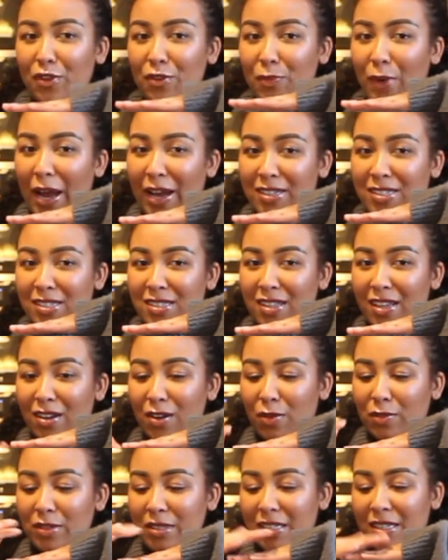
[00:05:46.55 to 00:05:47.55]
your wax is like
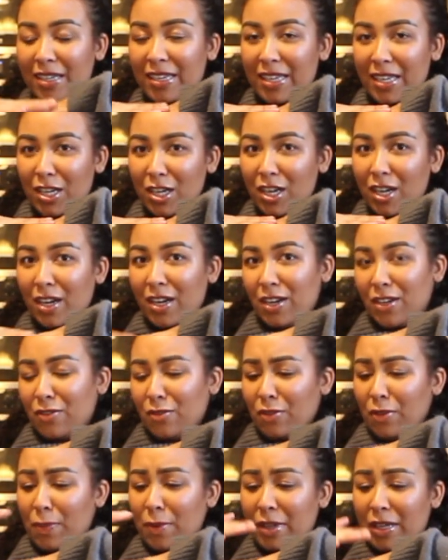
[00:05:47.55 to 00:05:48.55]
only to like here, you
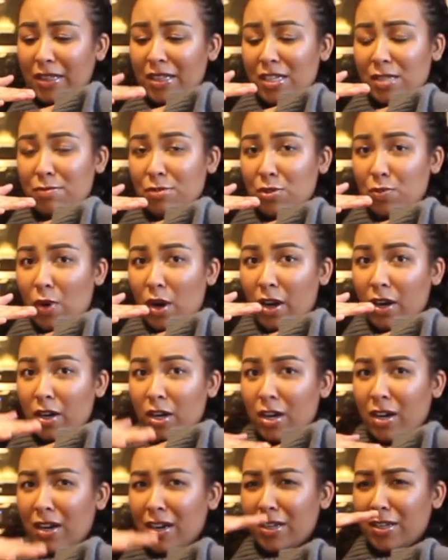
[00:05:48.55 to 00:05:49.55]
only put like this much
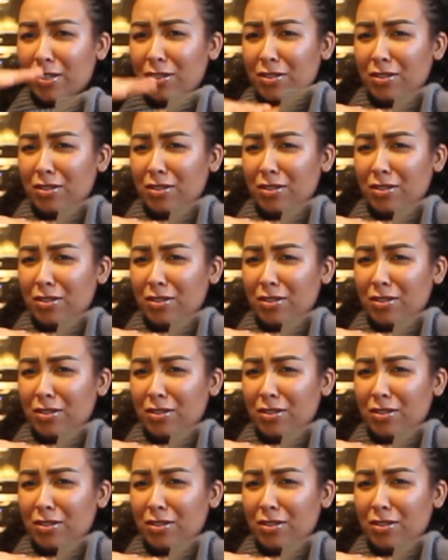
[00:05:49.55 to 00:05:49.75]
water,